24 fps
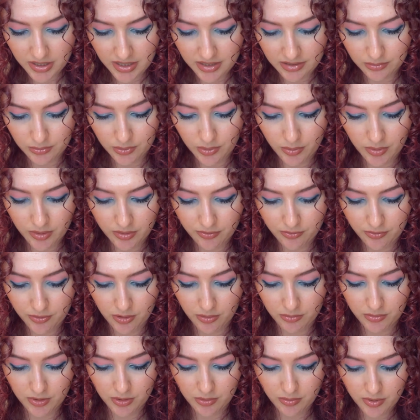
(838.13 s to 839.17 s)
and we went
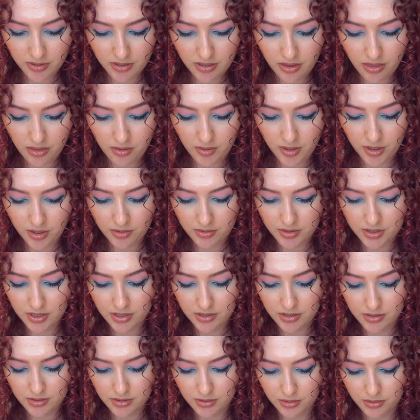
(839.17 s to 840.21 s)
from 23
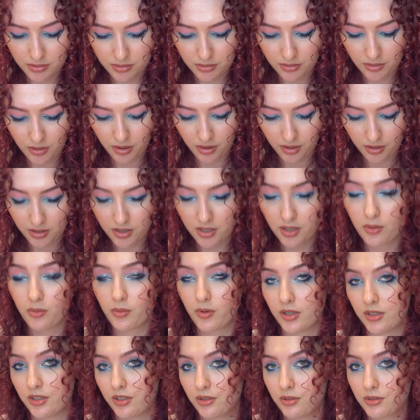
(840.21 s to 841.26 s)
uses to
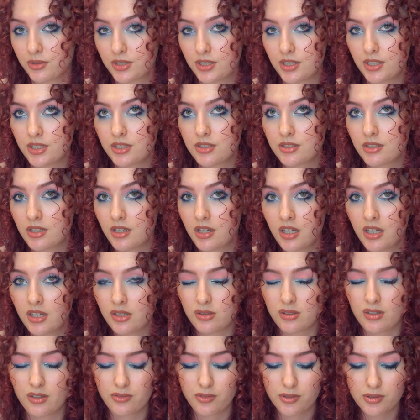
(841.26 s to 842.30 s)
31 uses.
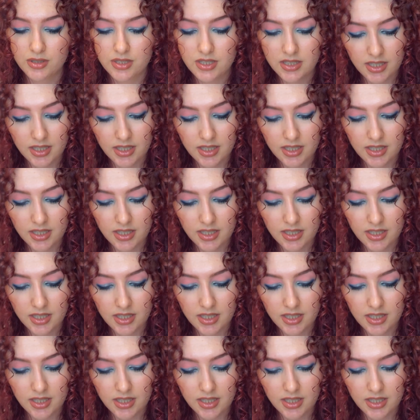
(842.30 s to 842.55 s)
So I've used it